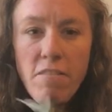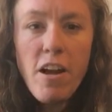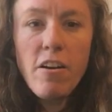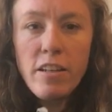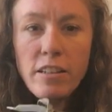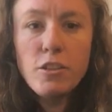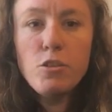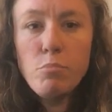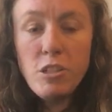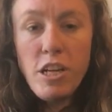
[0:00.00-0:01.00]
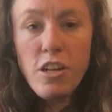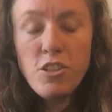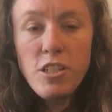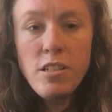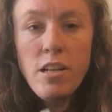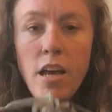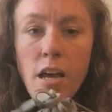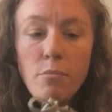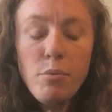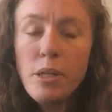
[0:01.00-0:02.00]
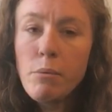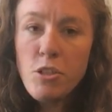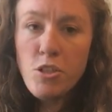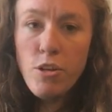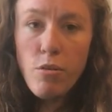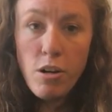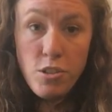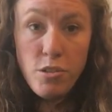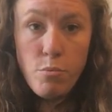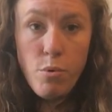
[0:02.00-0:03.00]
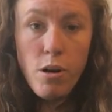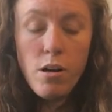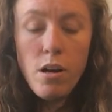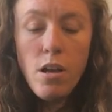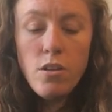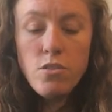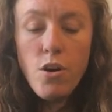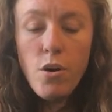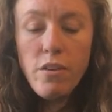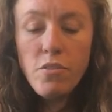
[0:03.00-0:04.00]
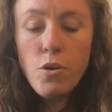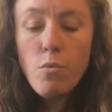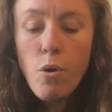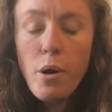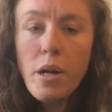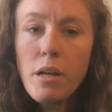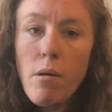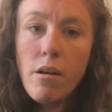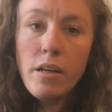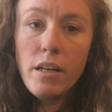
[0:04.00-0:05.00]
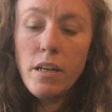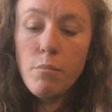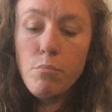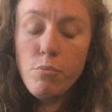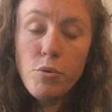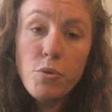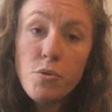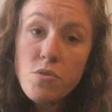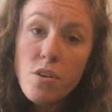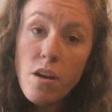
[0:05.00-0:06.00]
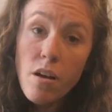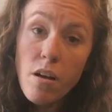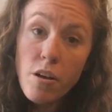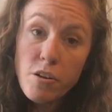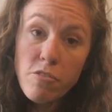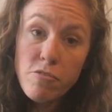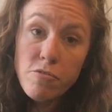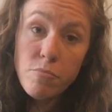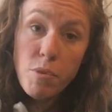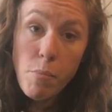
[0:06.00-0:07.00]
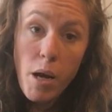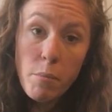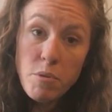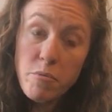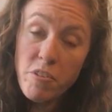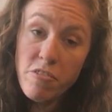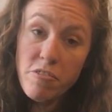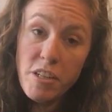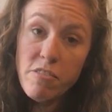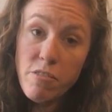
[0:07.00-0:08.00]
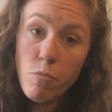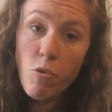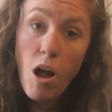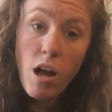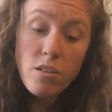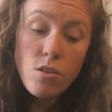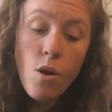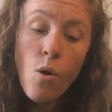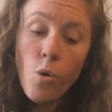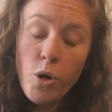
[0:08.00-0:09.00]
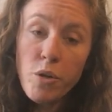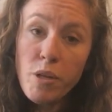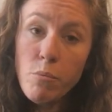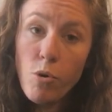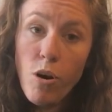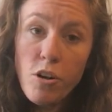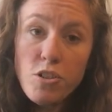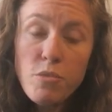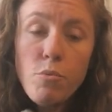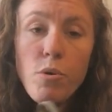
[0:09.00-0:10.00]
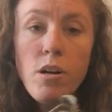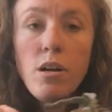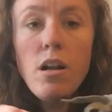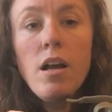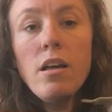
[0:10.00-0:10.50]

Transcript: very little protection and pretty much no arch support. So if you're worried about getting bruised on your the bottoms of your feet from rocks or you need more arch support,